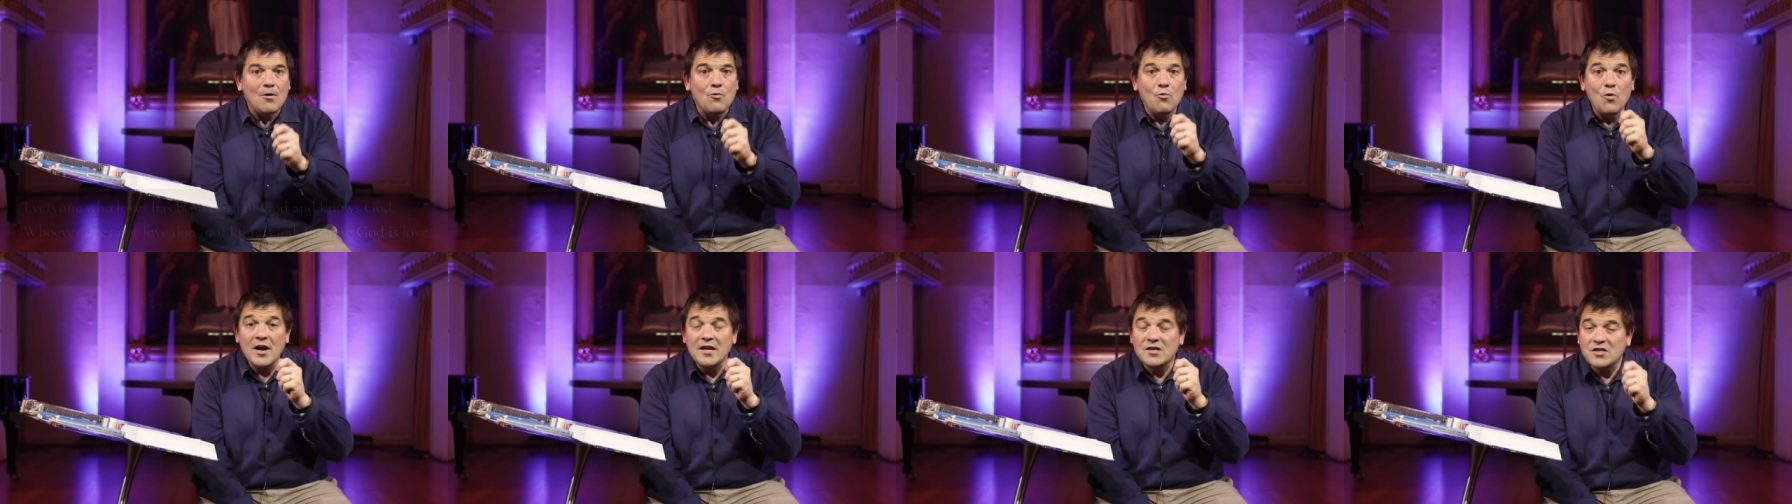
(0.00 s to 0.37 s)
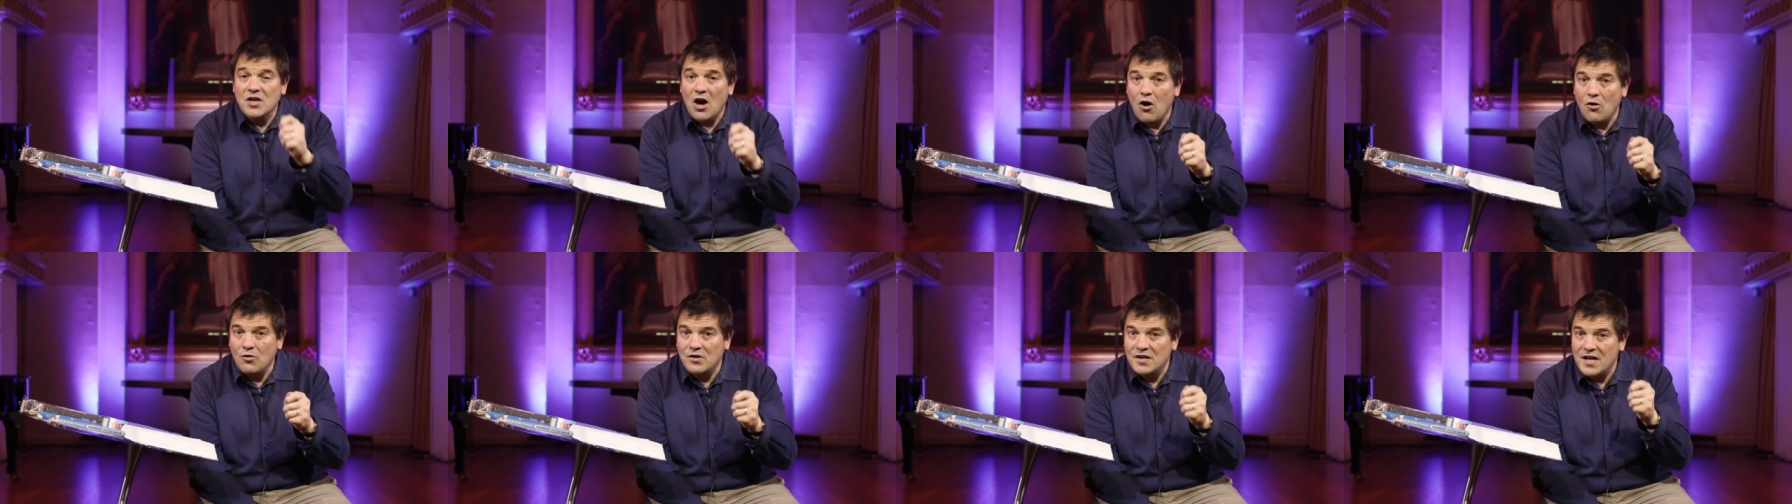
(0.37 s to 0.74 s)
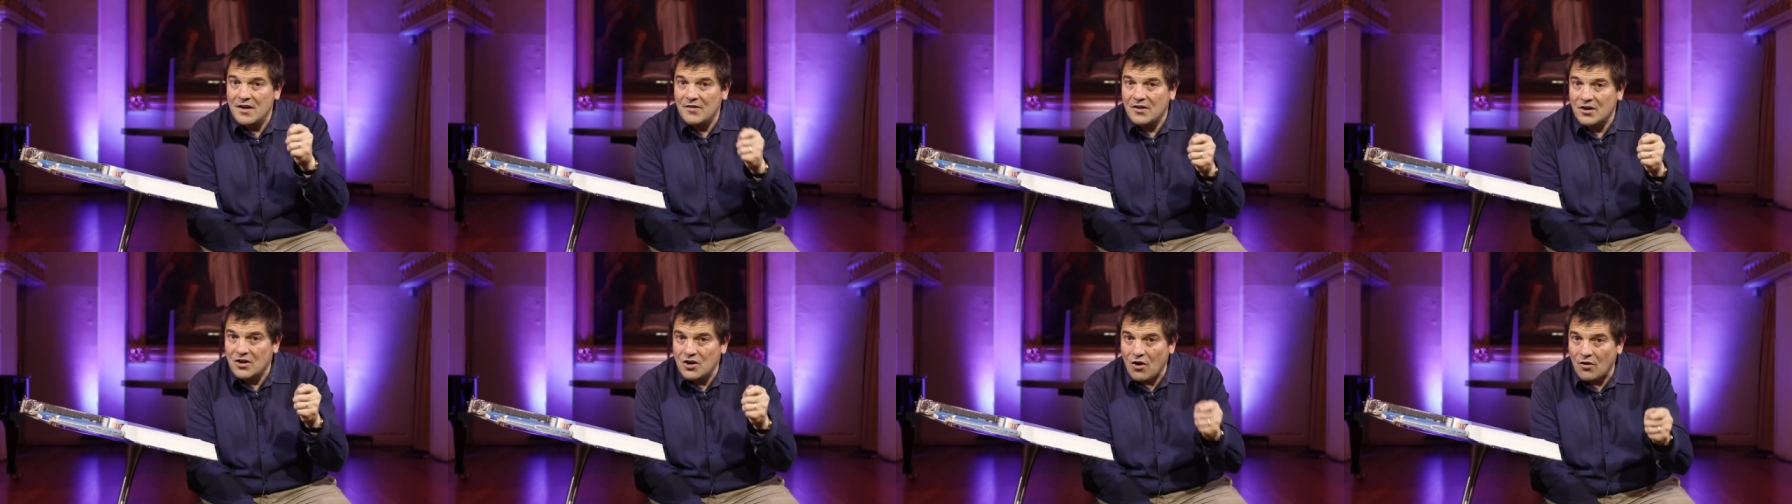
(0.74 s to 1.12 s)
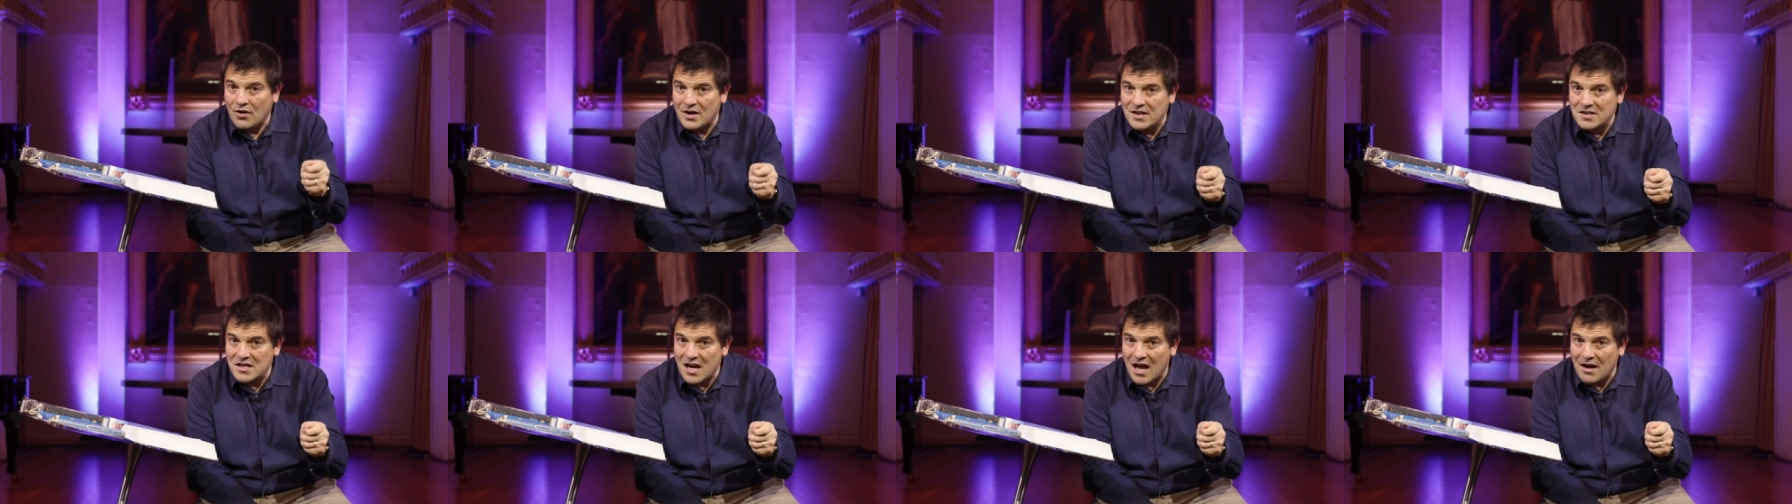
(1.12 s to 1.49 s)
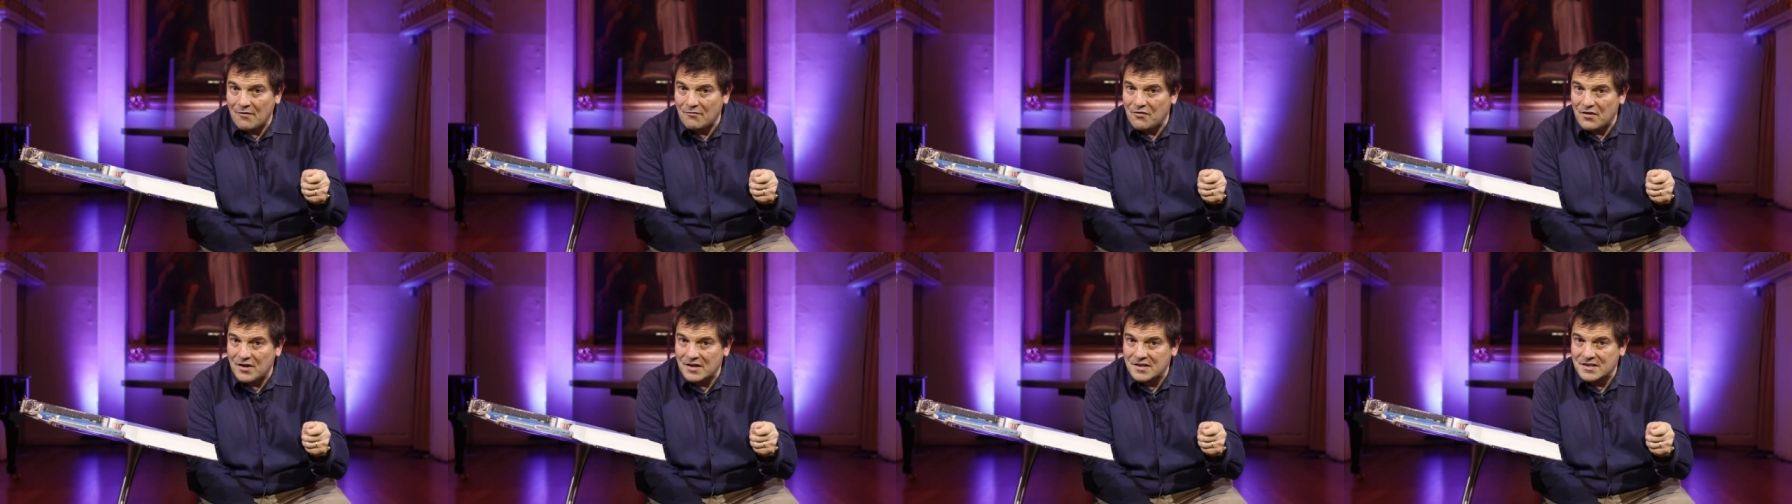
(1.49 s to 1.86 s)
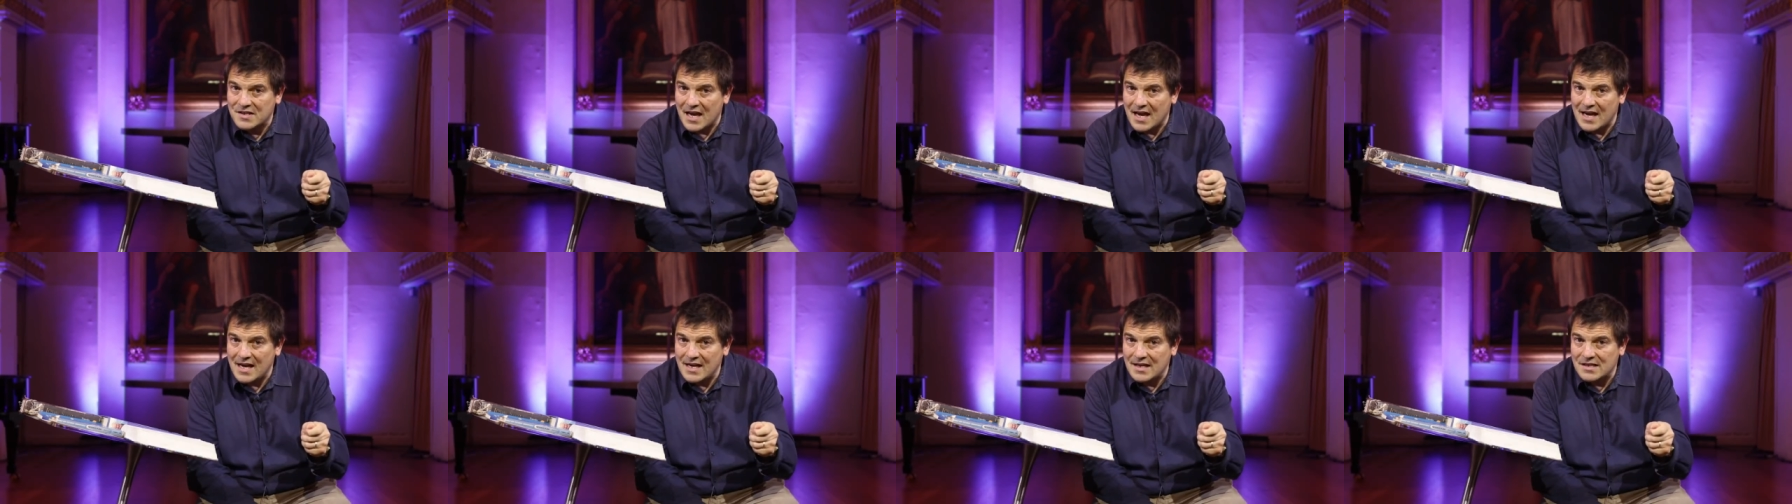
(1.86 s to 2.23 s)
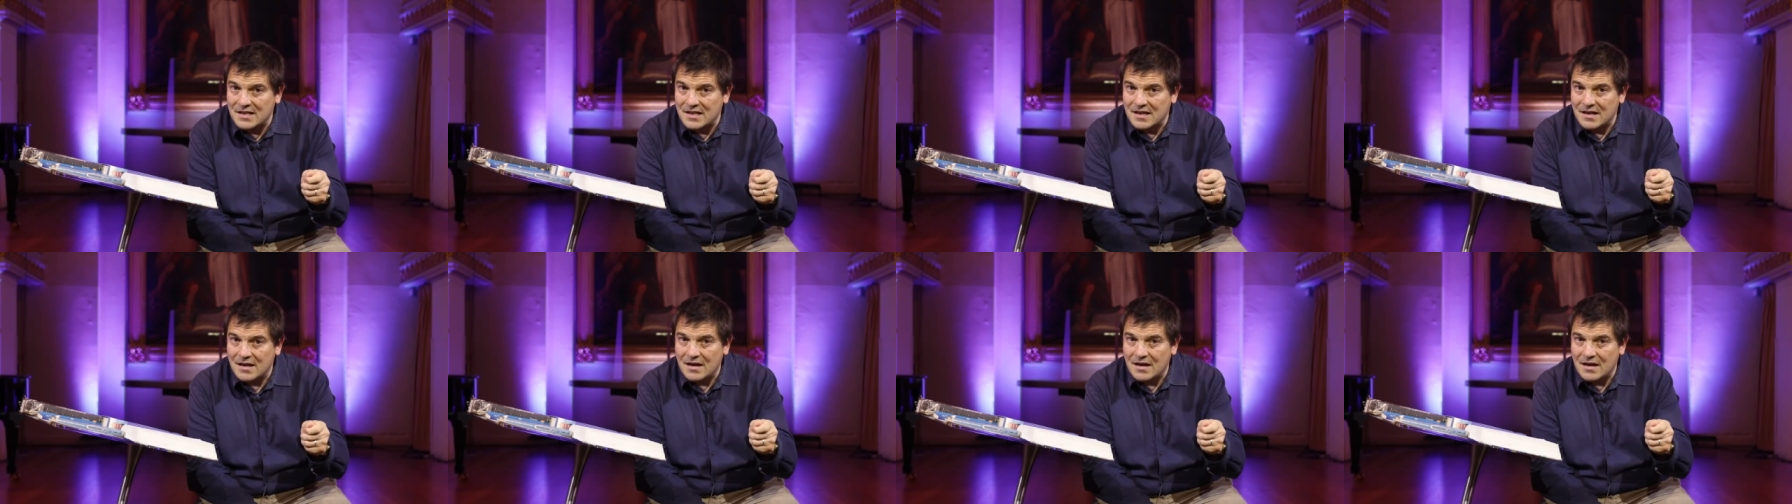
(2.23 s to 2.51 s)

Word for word: We're told here that God is love, verse eight,